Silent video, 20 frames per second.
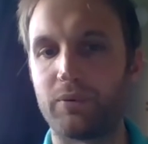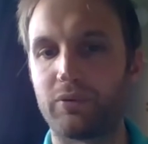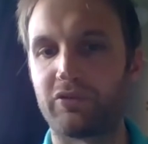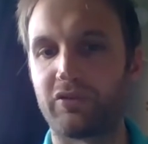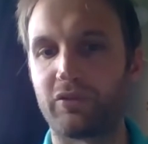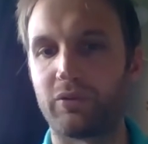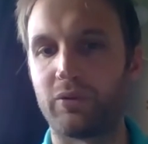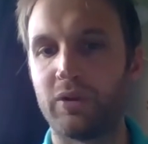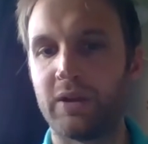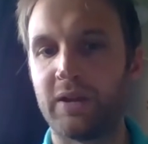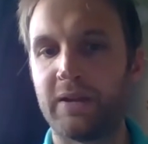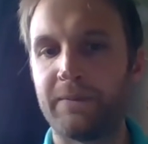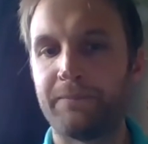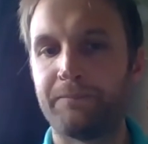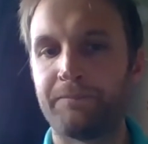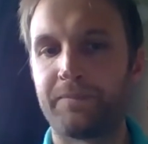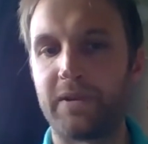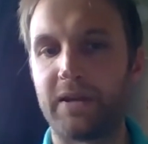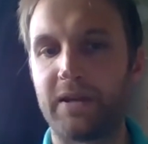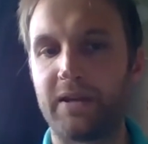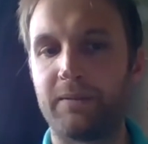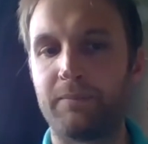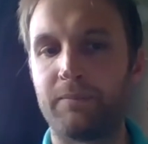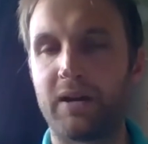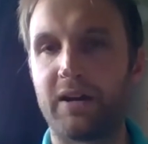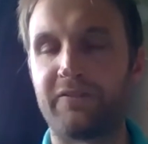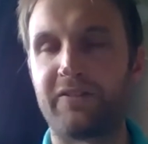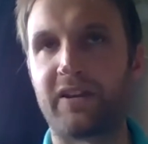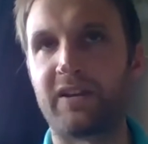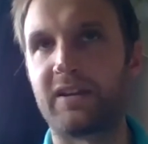So
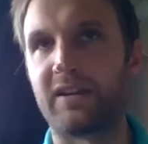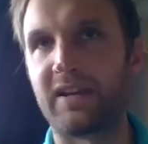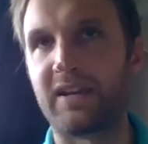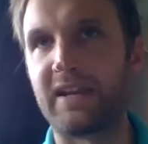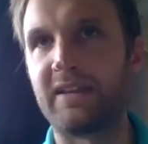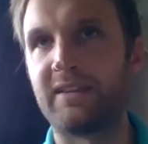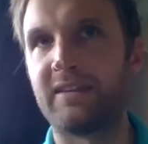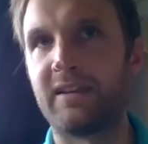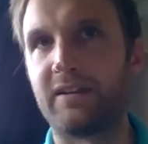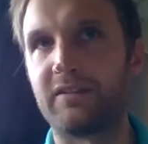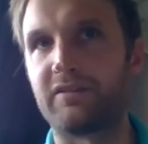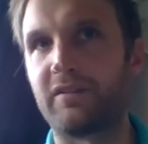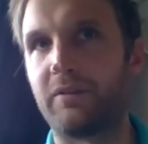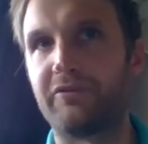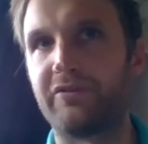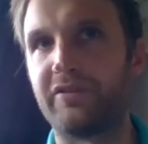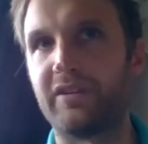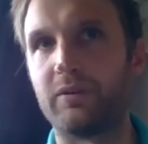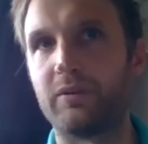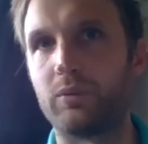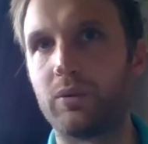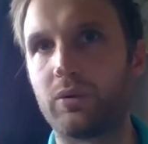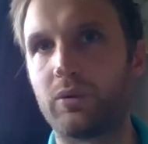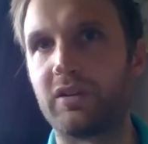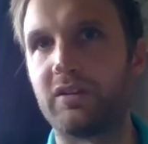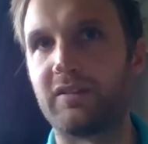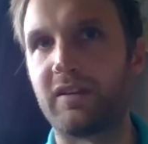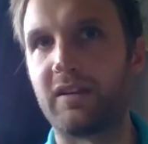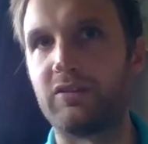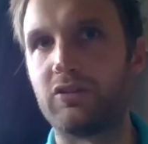I think, again, that's something that we'll
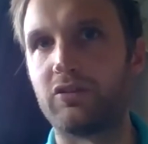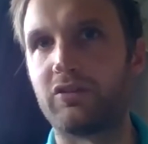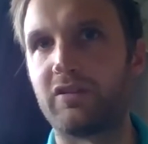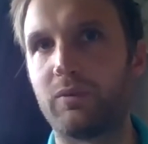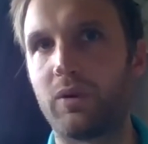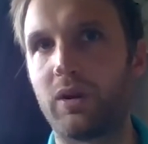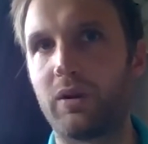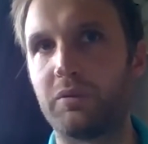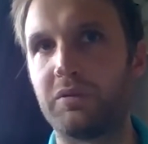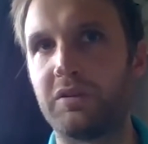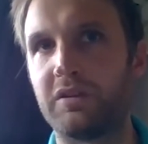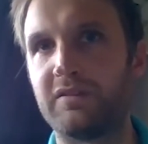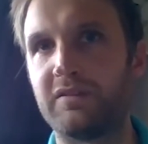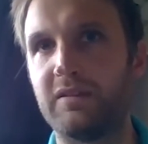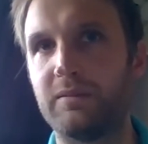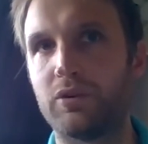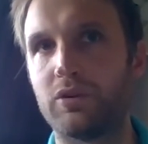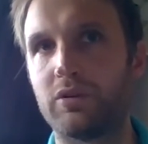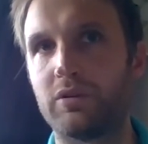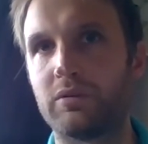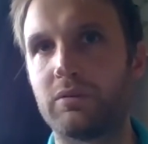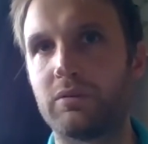continue to work with the team on